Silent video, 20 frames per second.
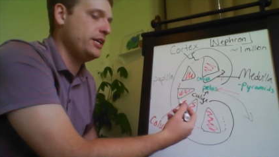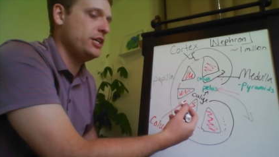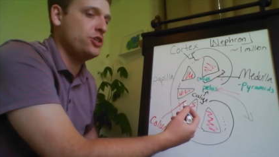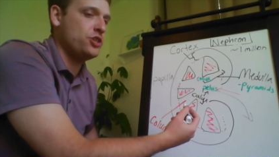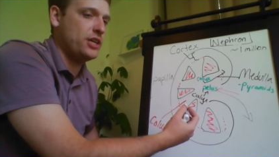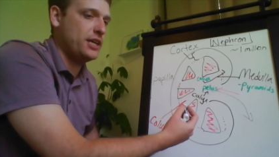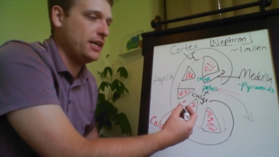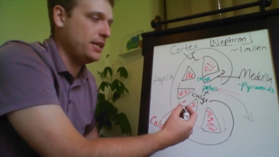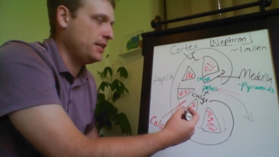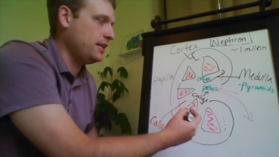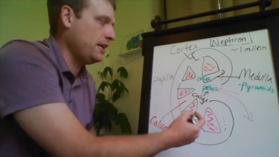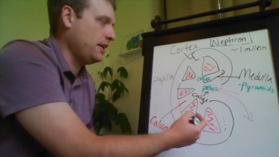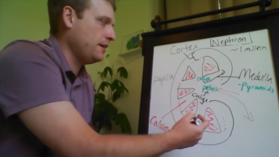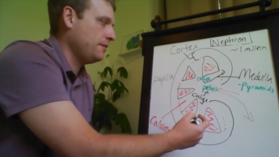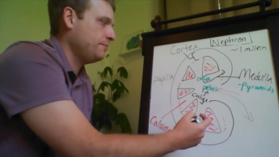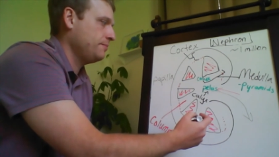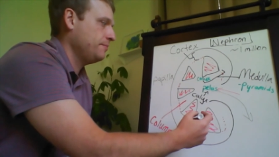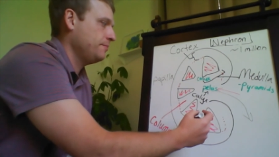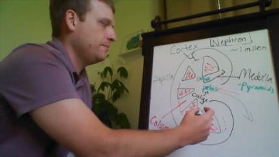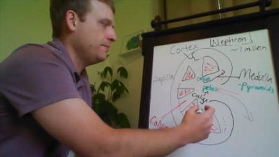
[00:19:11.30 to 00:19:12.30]
kidney.
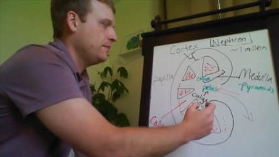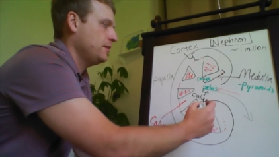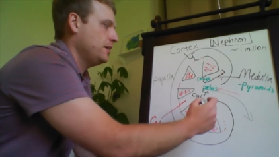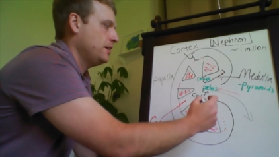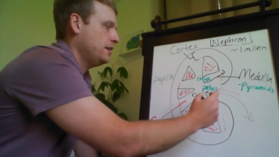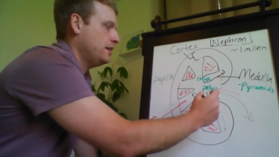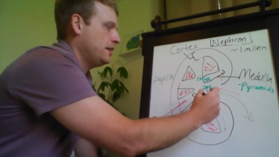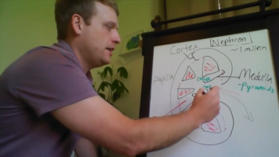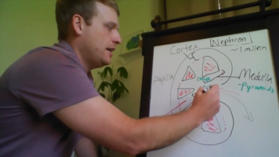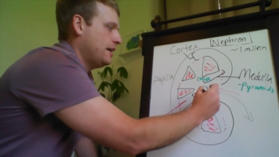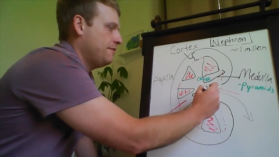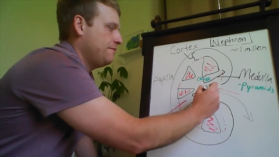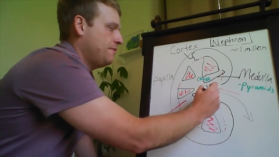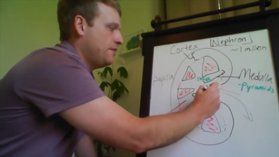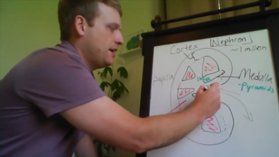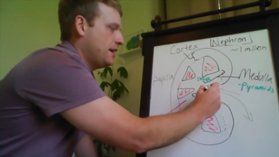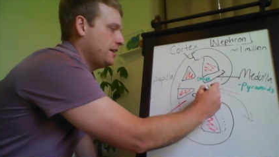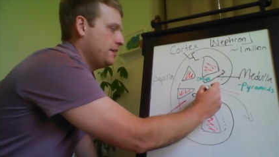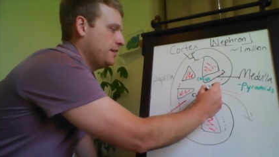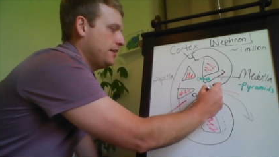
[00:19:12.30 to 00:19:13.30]
And
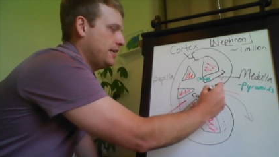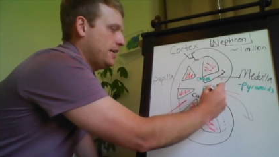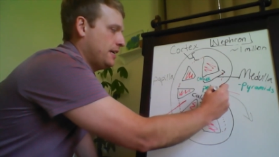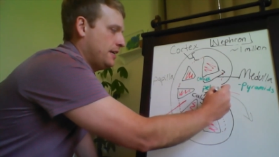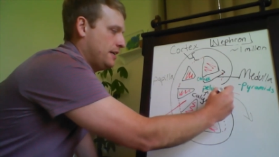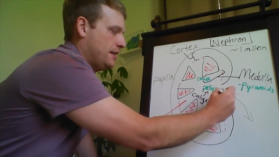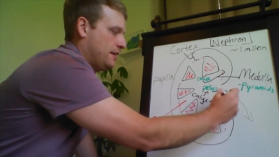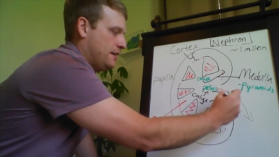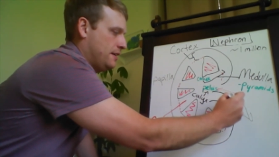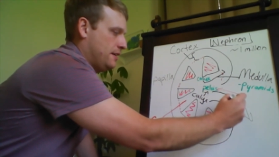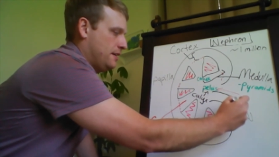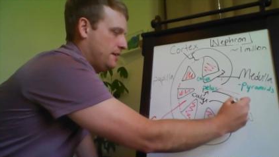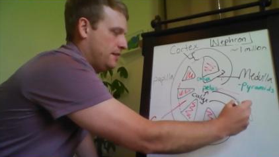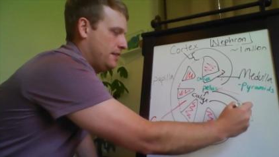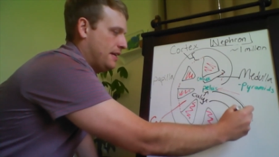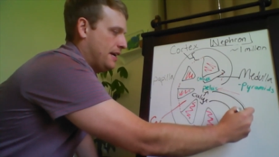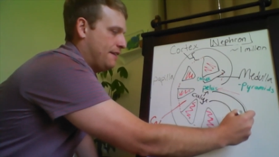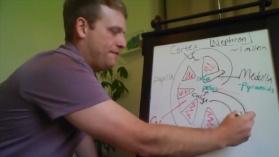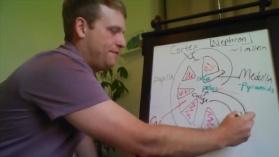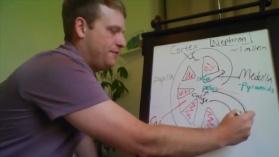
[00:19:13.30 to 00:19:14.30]
finally,
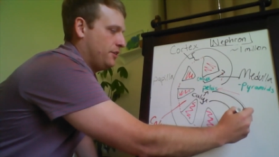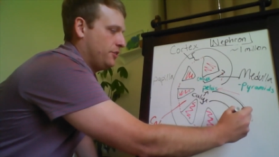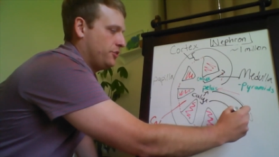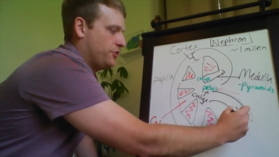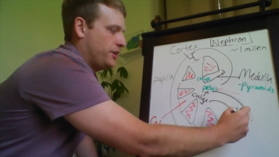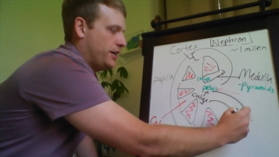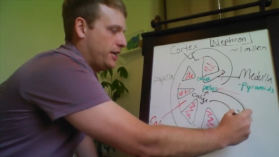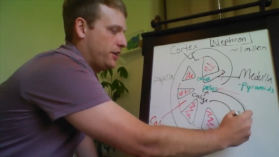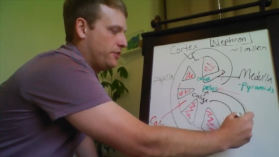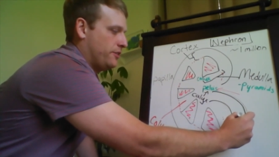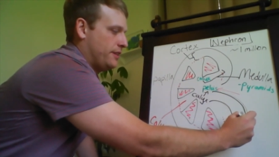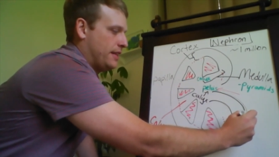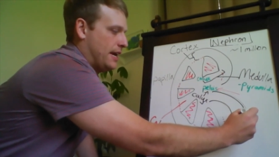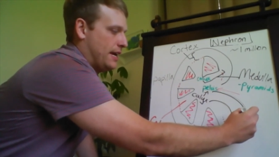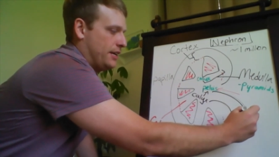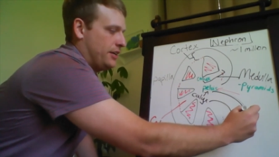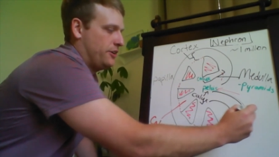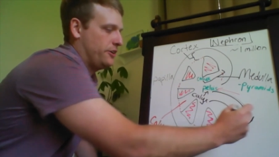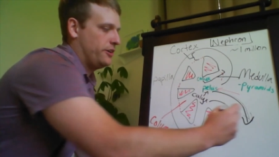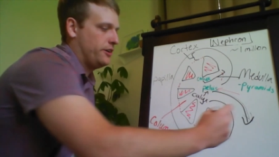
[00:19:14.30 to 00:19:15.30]
that filtrate or
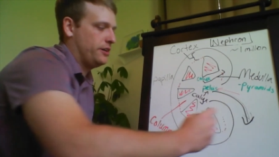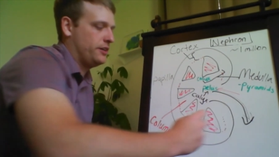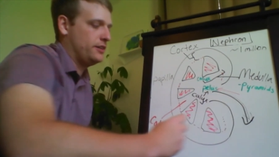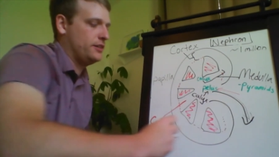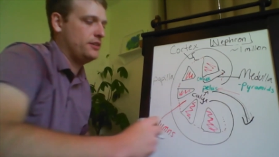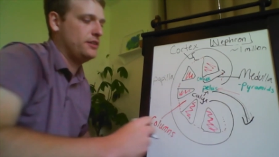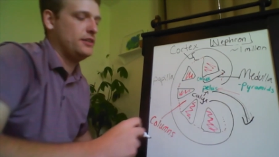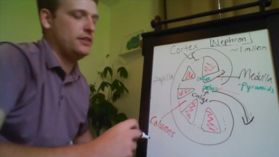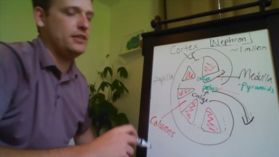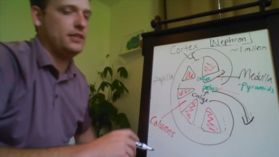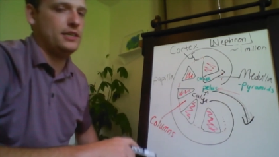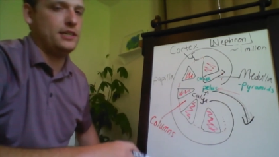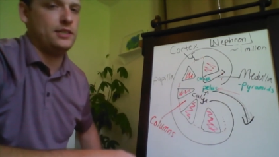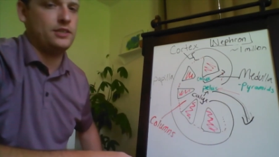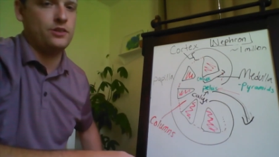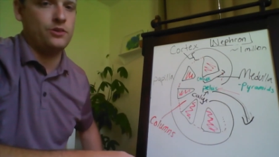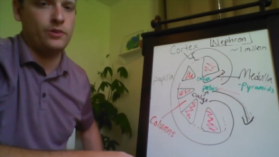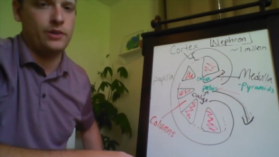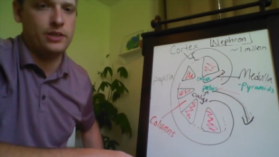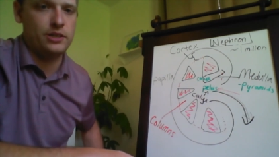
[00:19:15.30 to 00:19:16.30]
that urine is
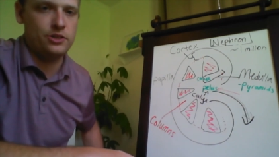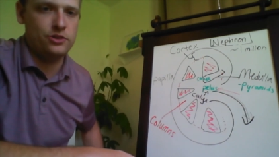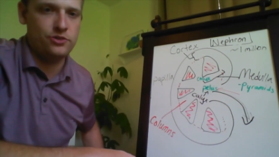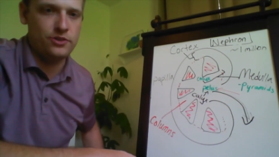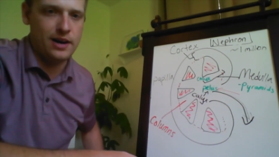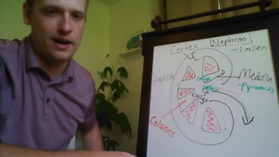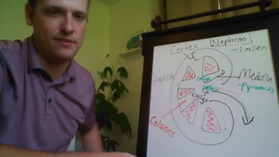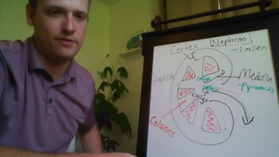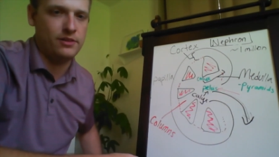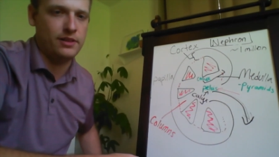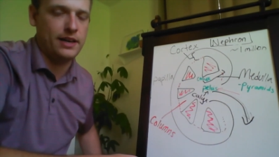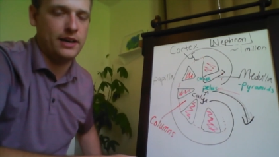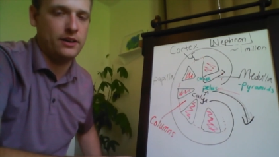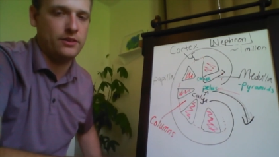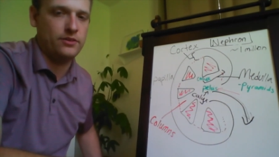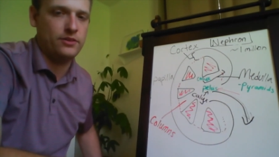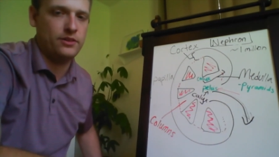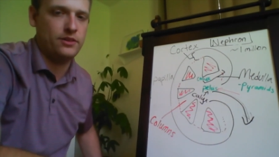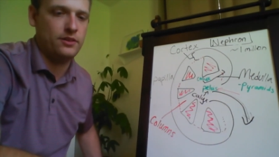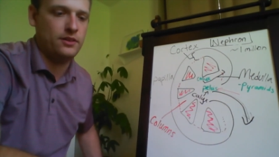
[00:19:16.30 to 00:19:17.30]
going to travel out
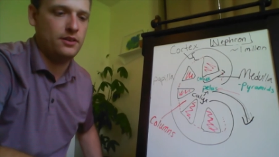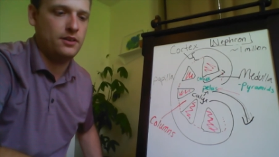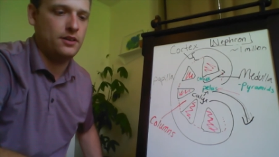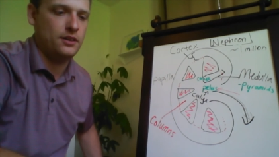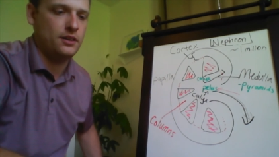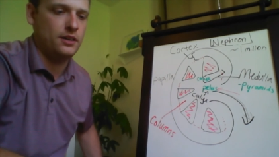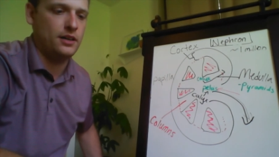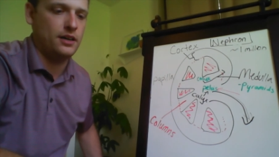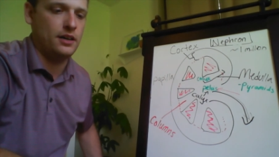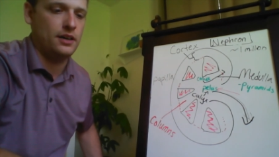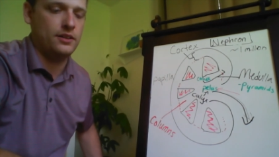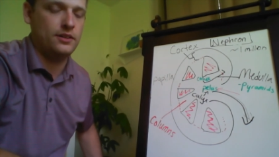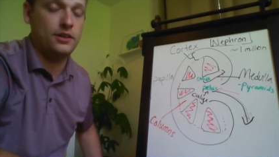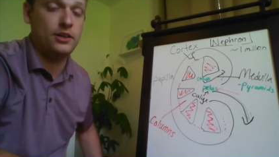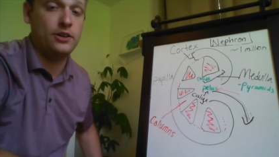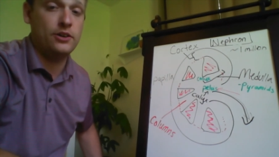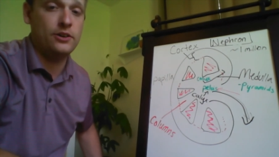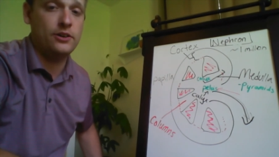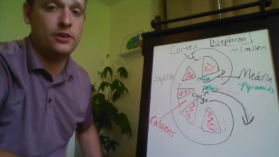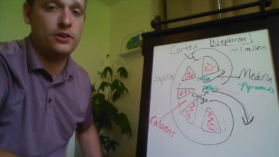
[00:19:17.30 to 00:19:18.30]

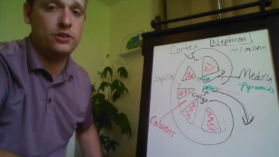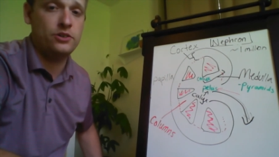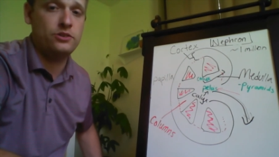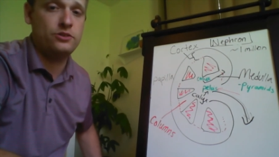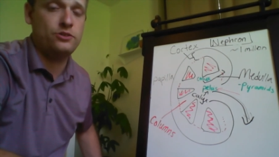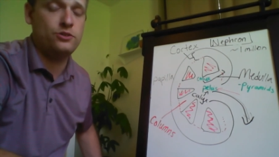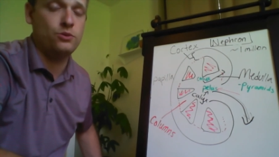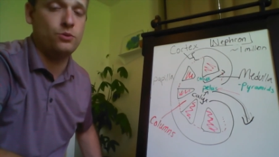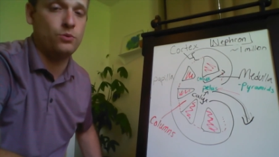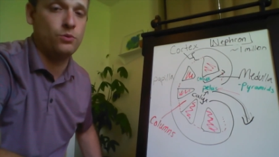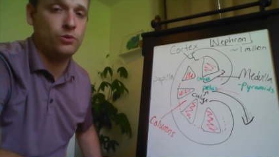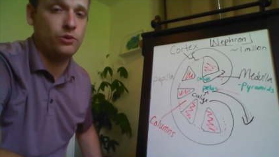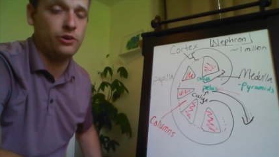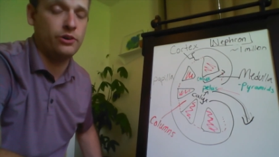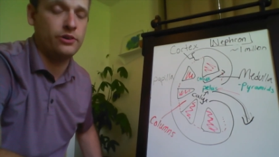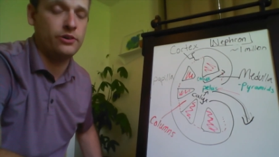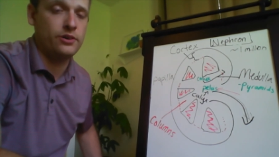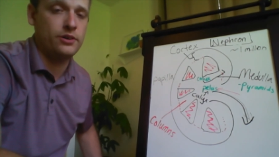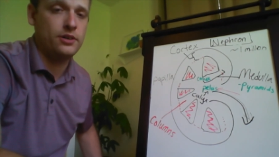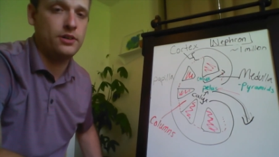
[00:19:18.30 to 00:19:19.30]
the ureters
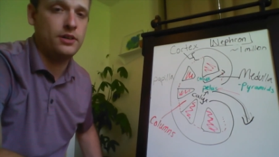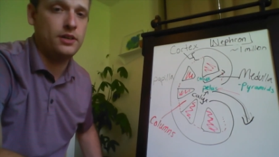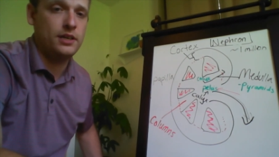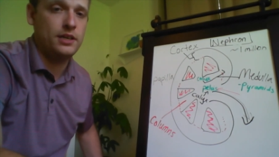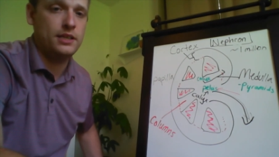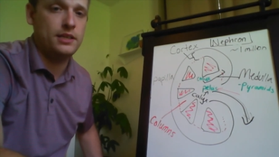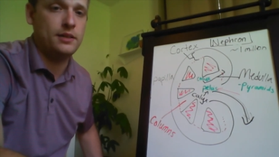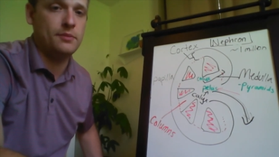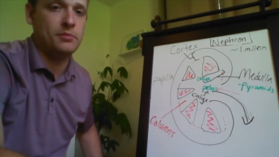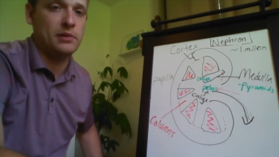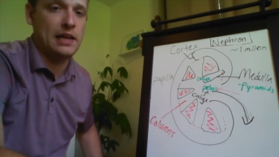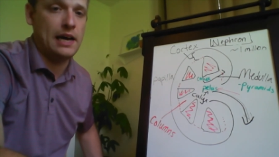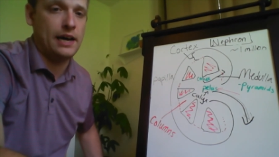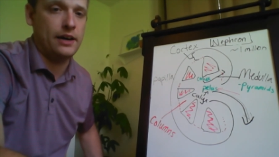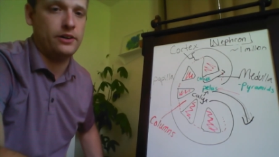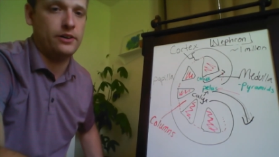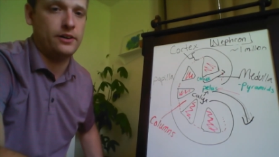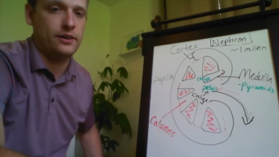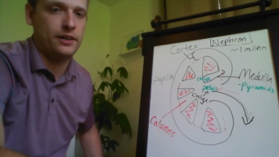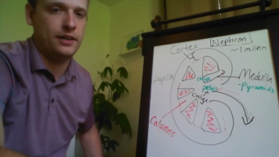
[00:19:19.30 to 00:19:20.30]
toward the
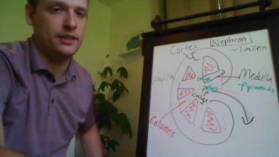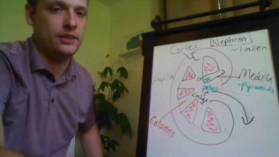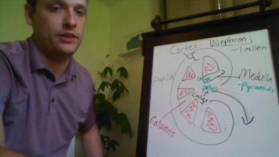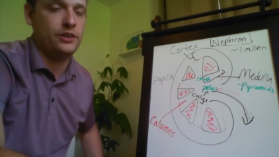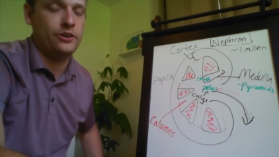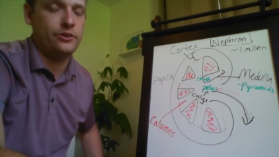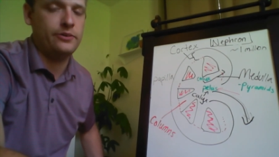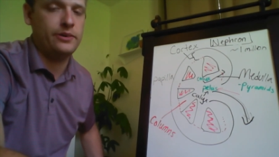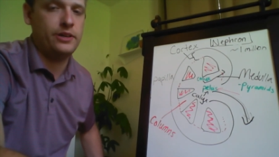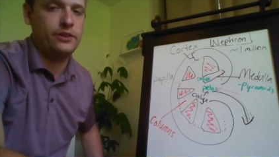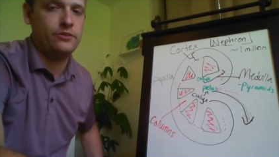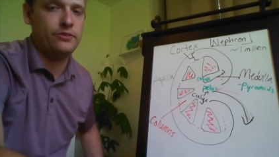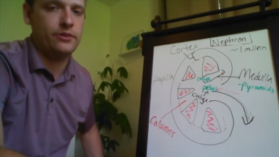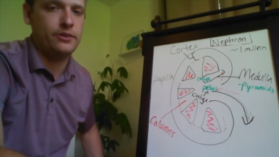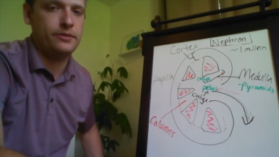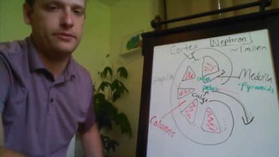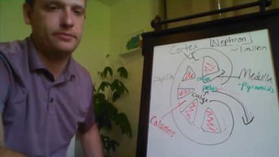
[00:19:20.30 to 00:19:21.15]
bladder and the urethra.